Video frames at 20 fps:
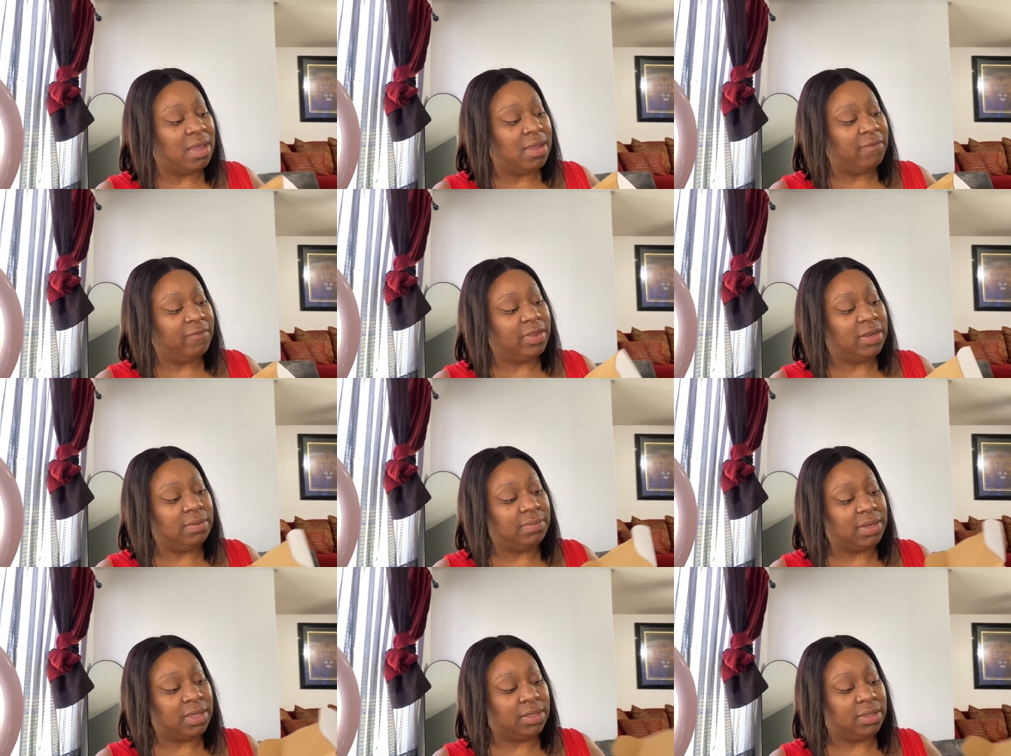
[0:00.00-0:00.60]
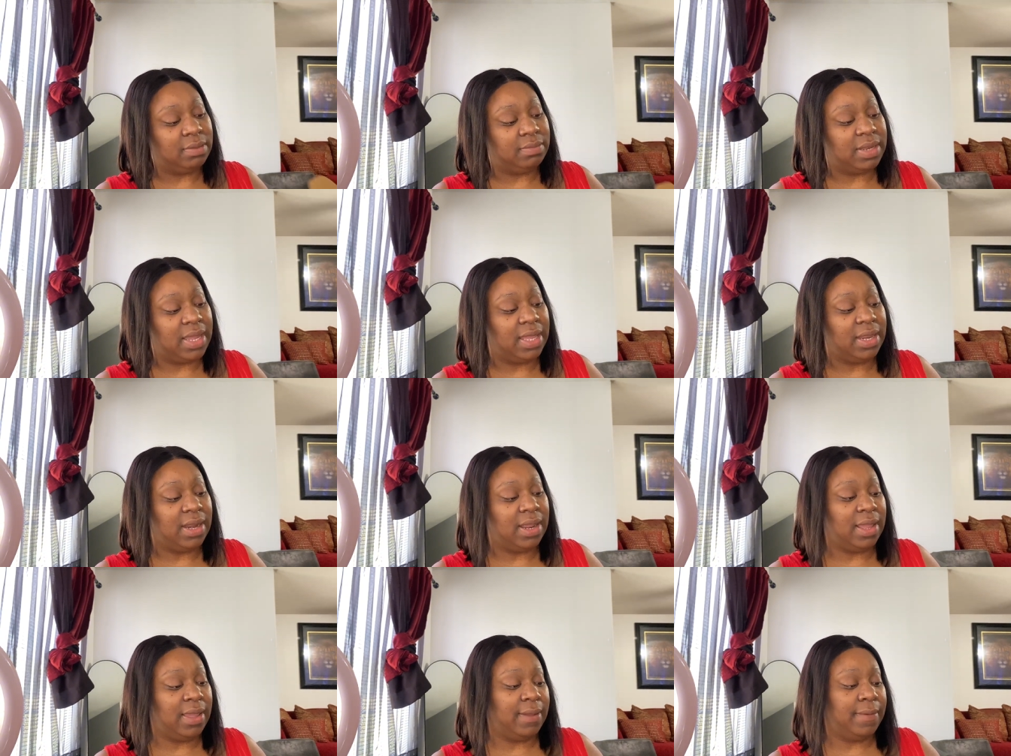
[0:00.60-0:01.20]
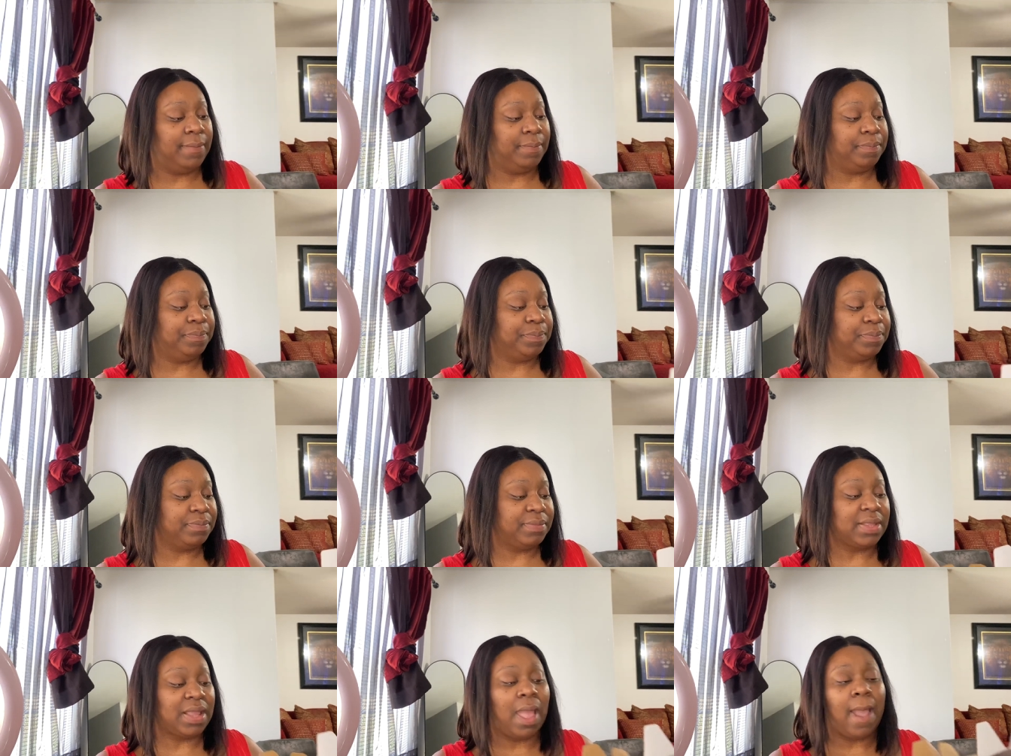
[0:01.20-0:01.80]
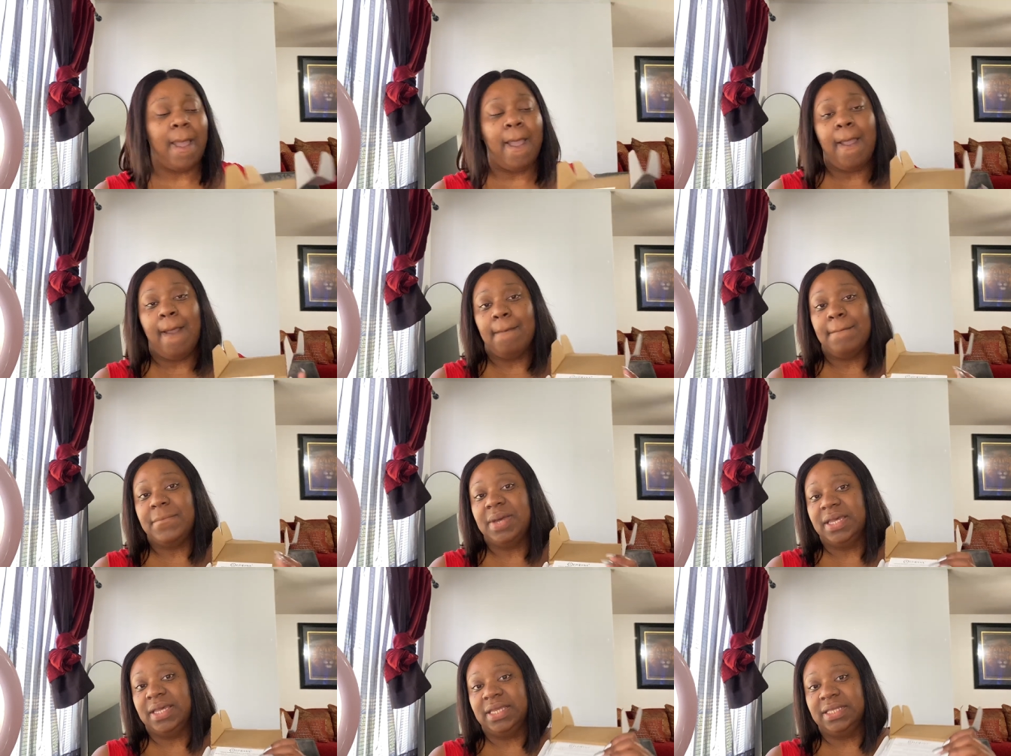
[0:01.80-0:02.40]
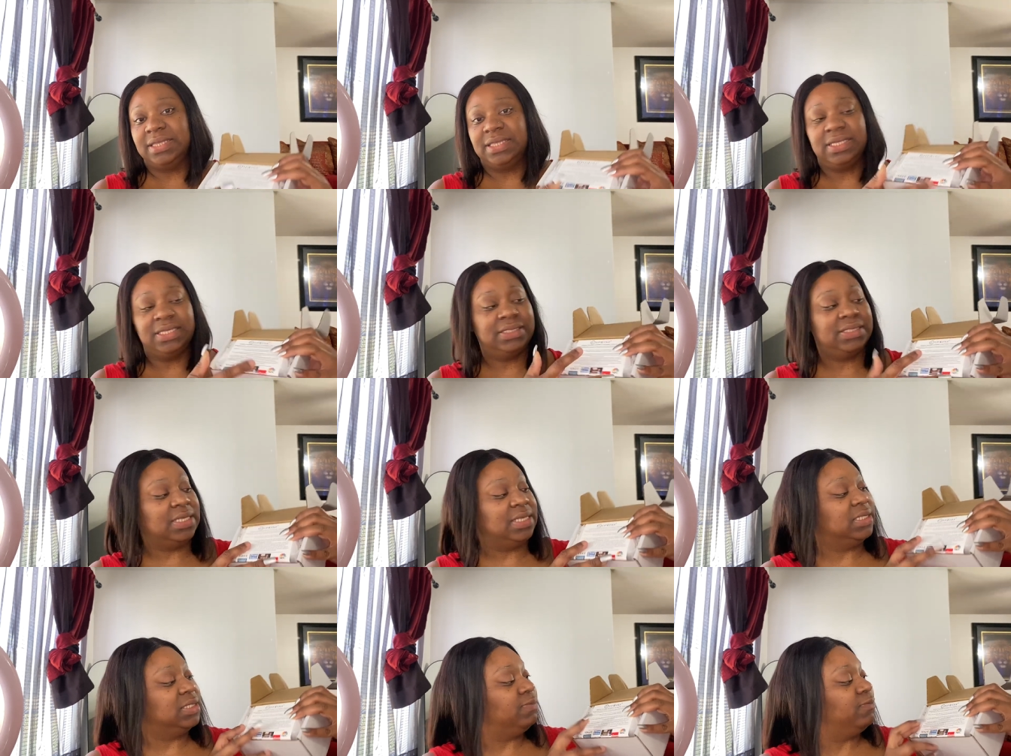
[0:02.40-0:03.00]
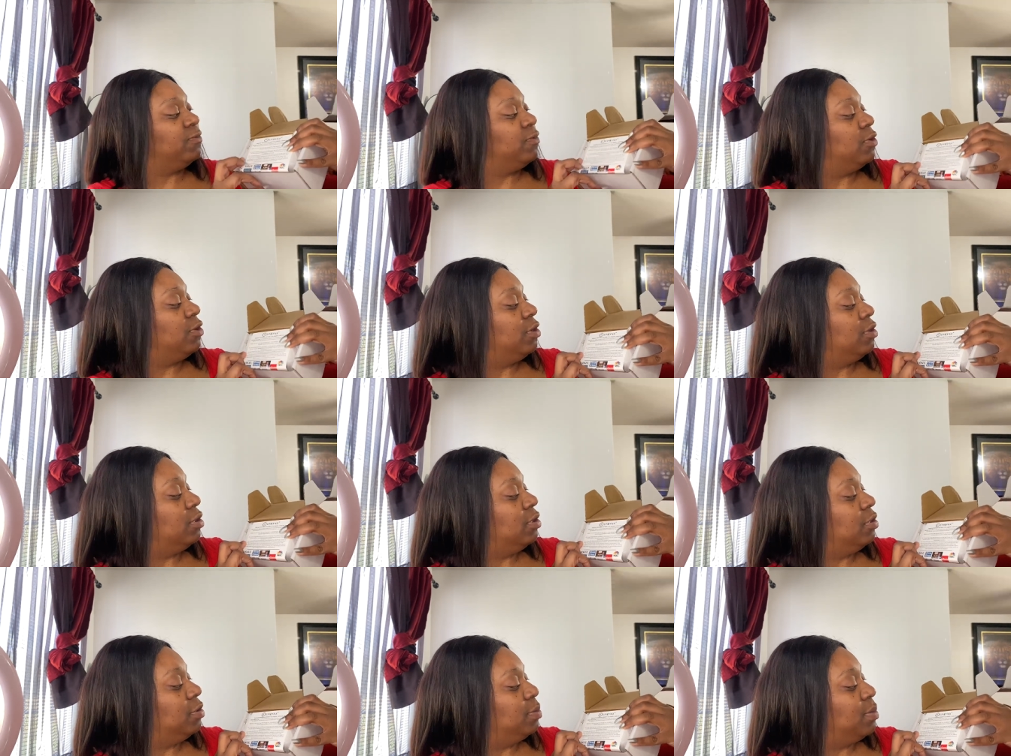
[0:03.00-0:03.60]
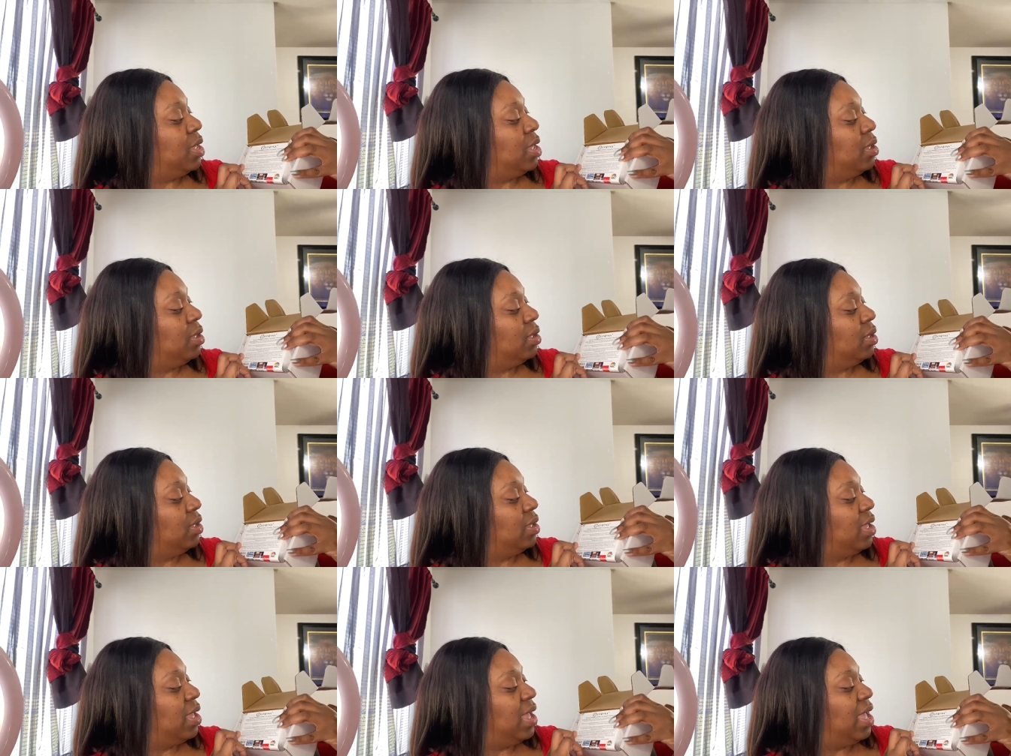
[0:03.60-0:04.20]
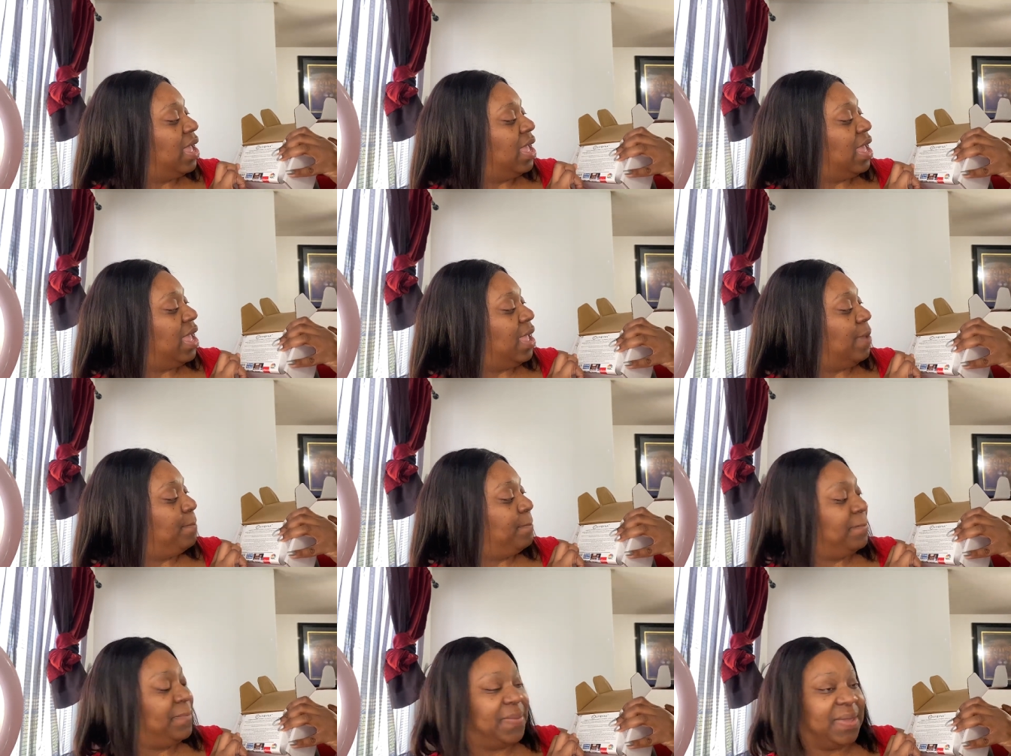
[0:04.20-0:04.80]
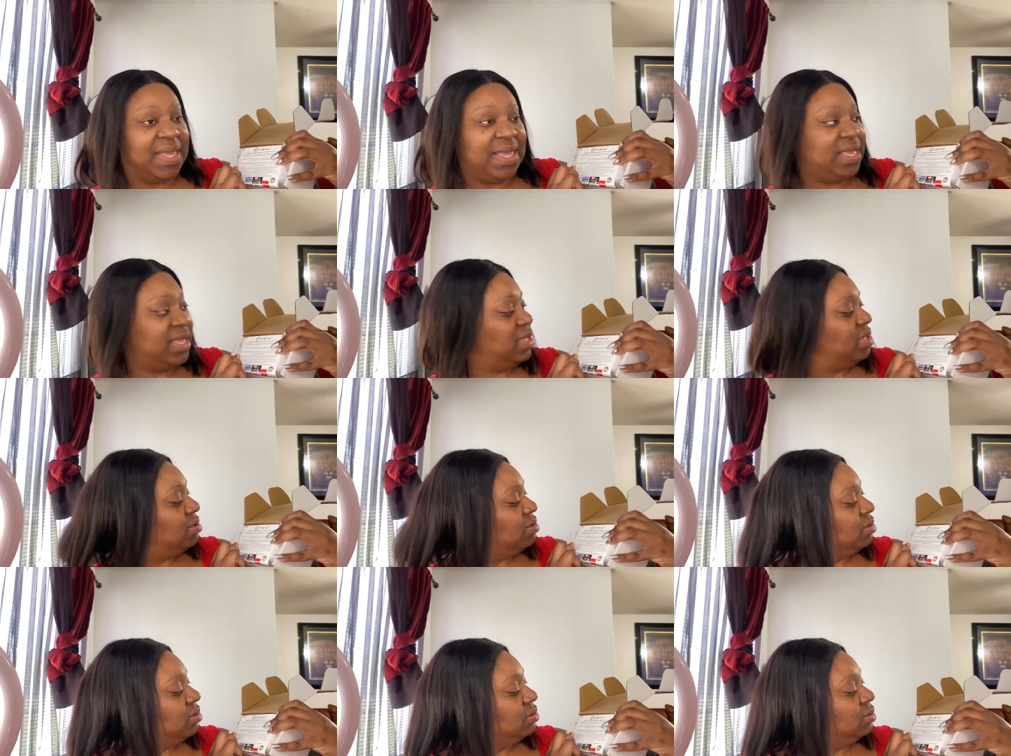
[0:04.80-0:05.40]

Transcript: for them to update that? But this is from Epi,